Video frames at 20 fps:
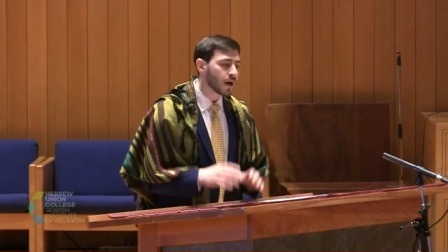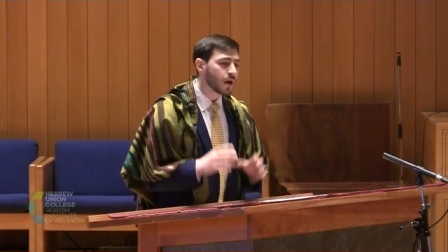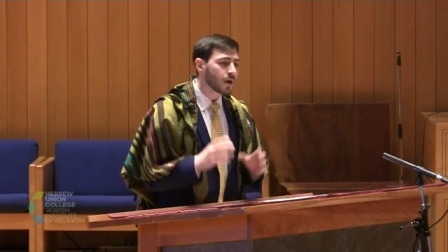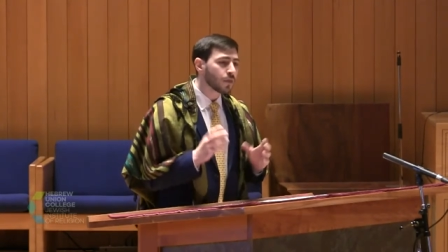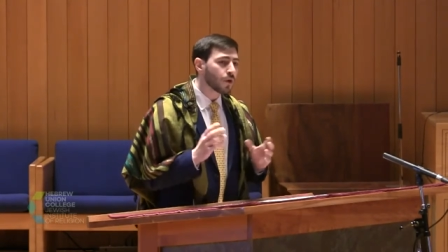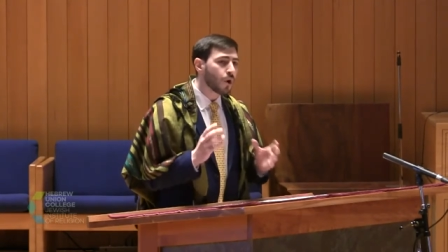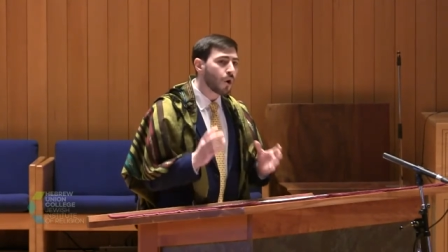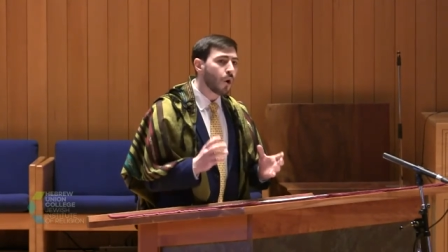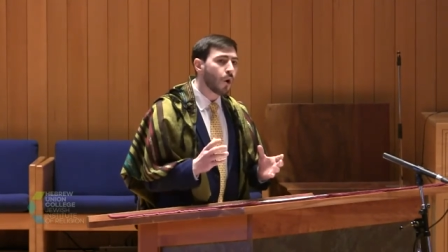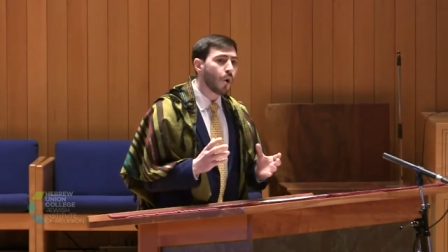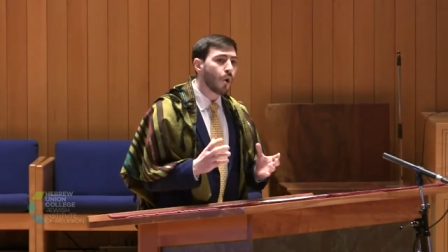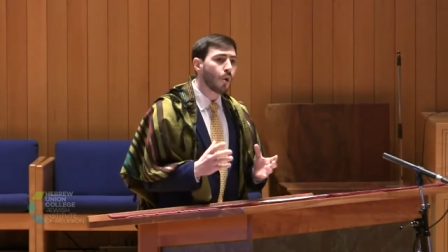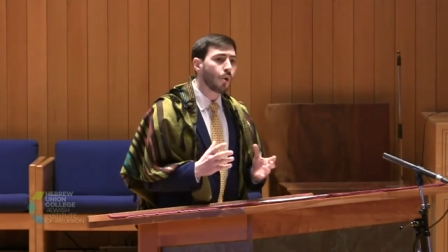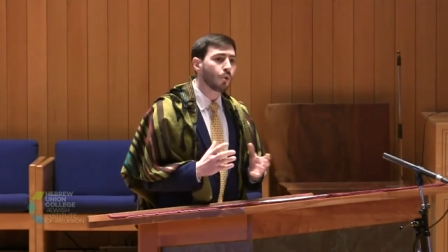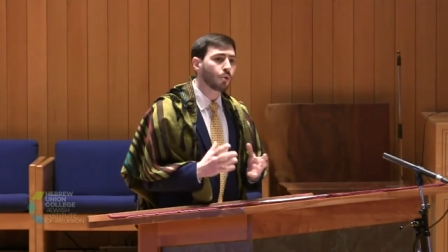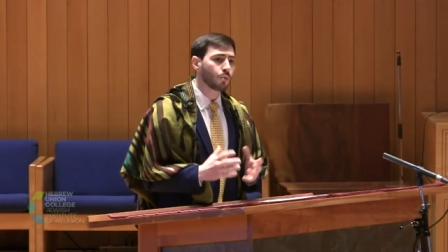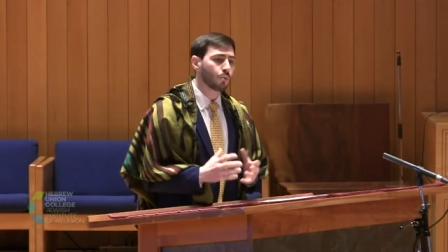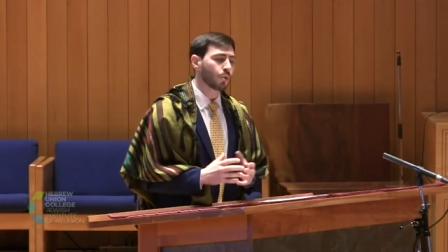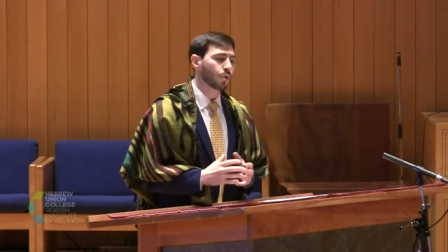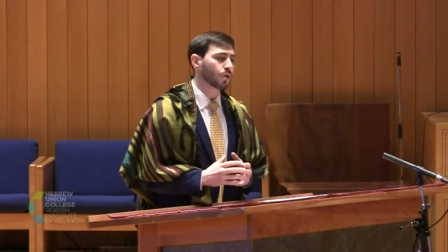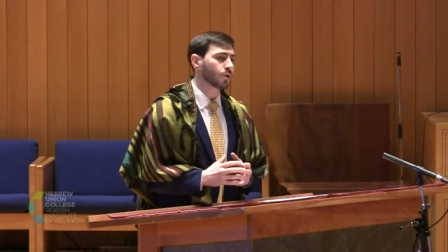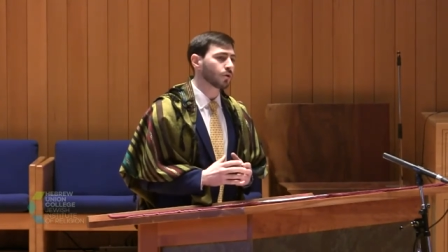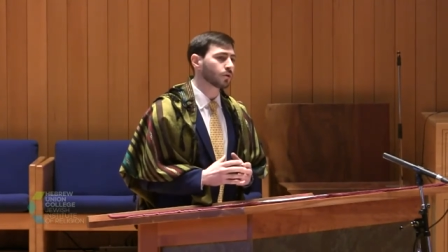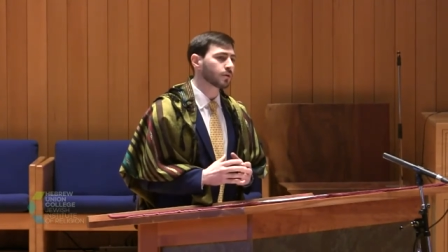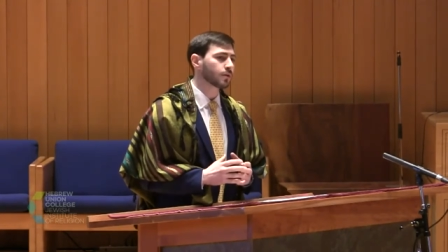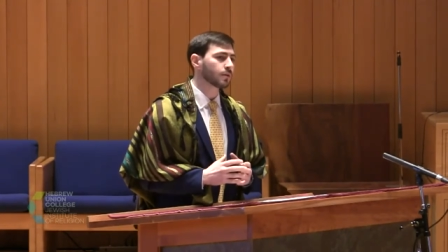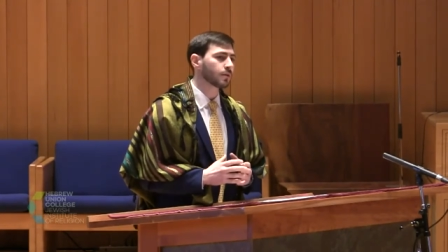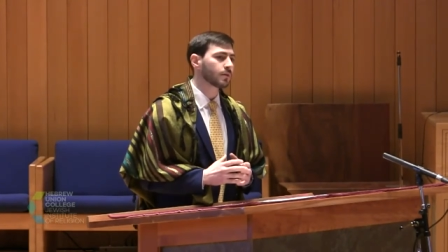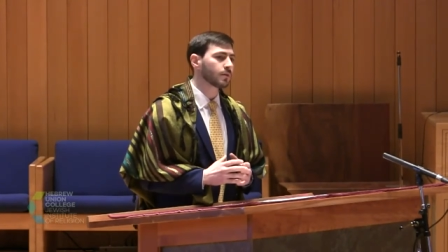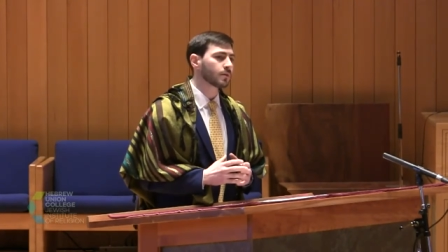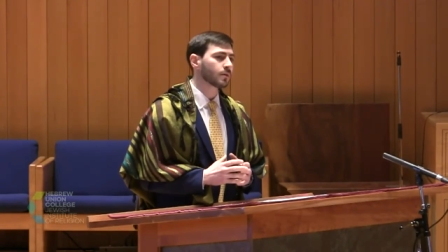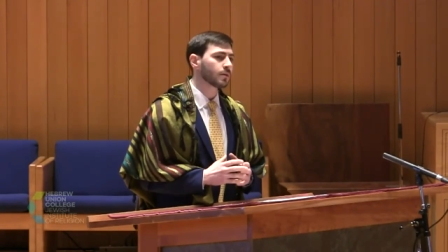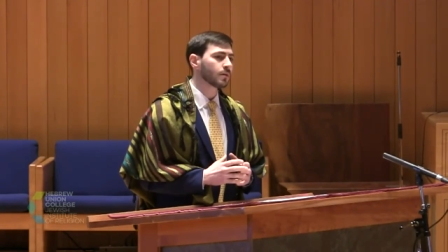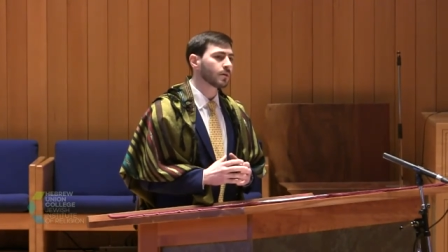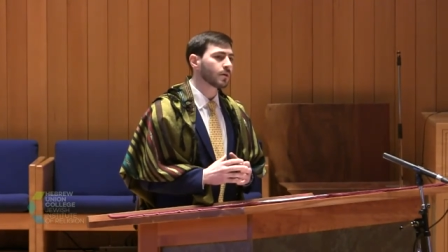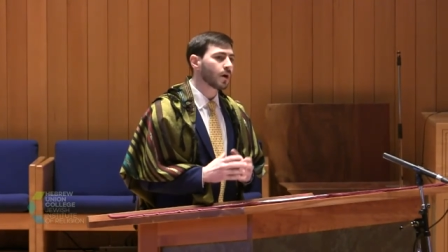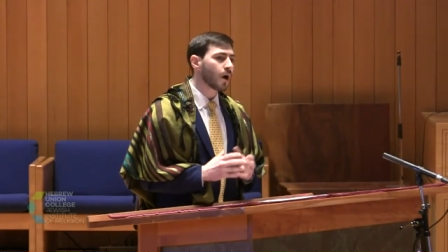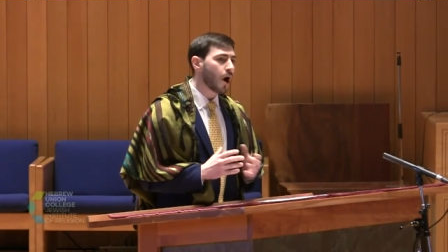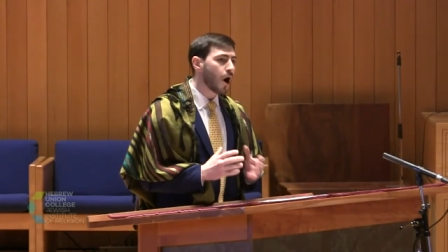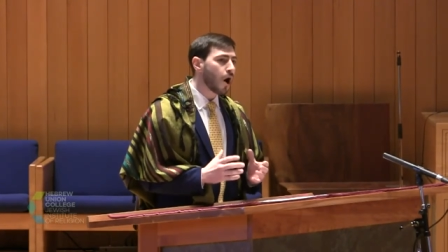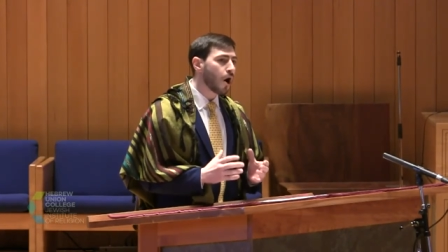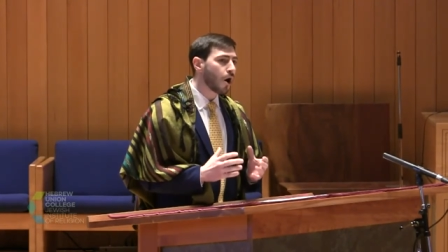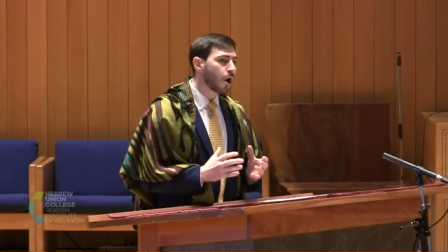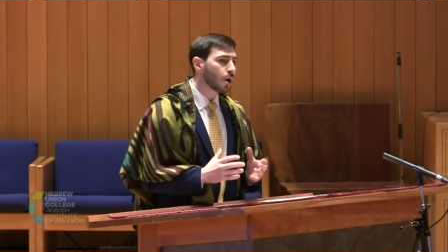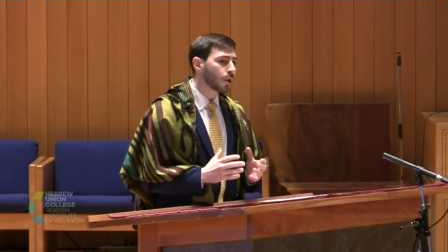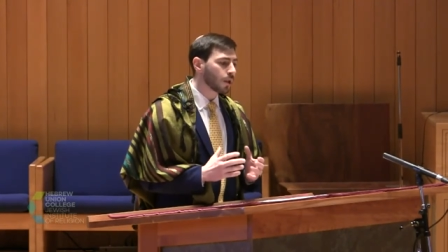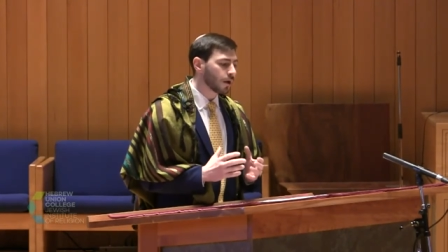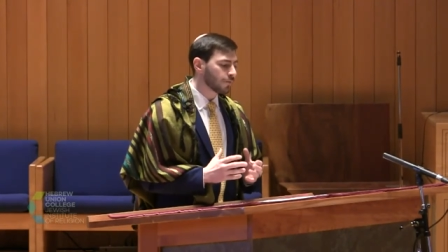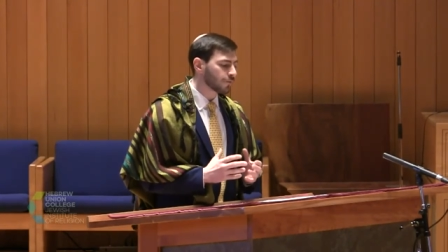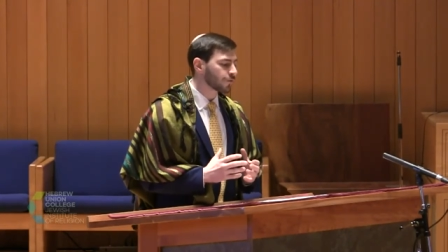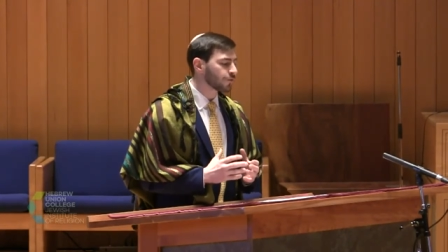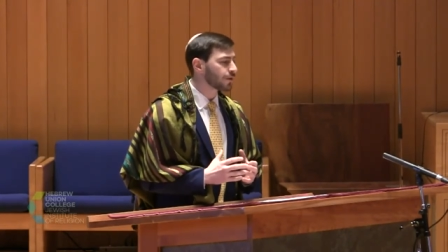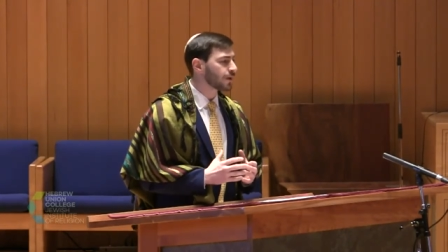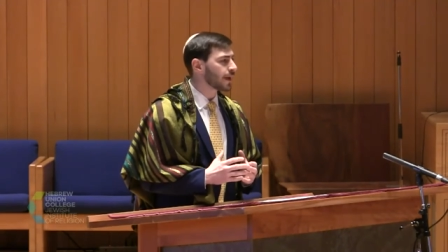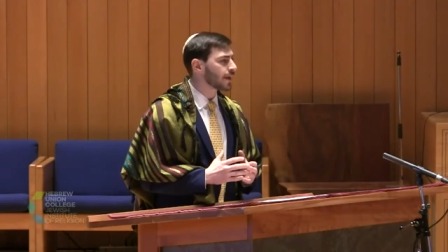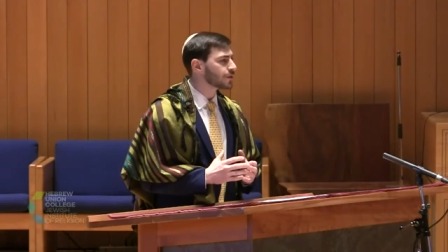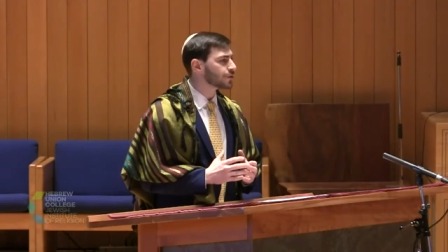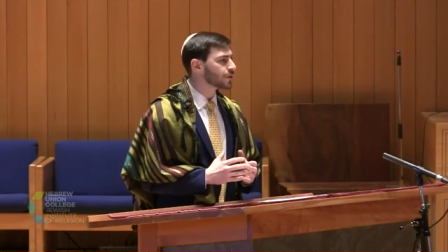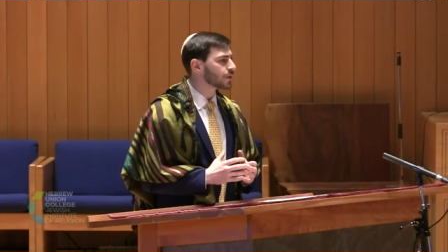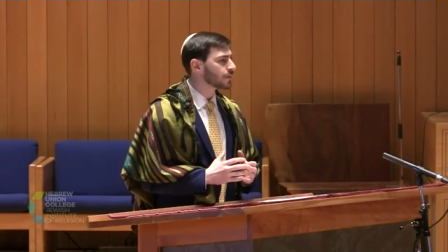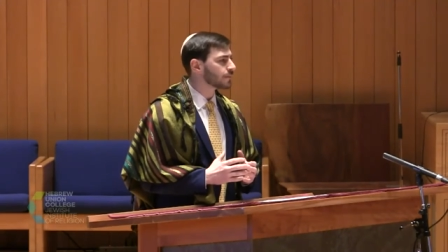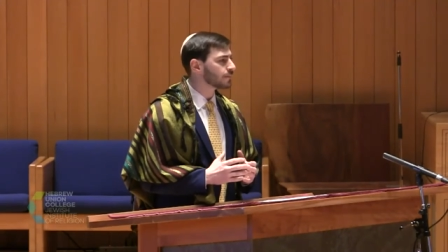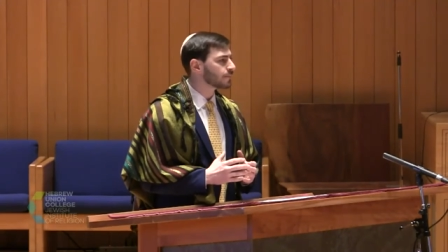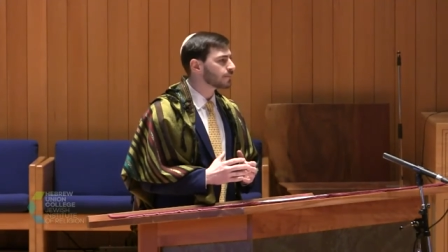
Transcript: the whole world, all of creation.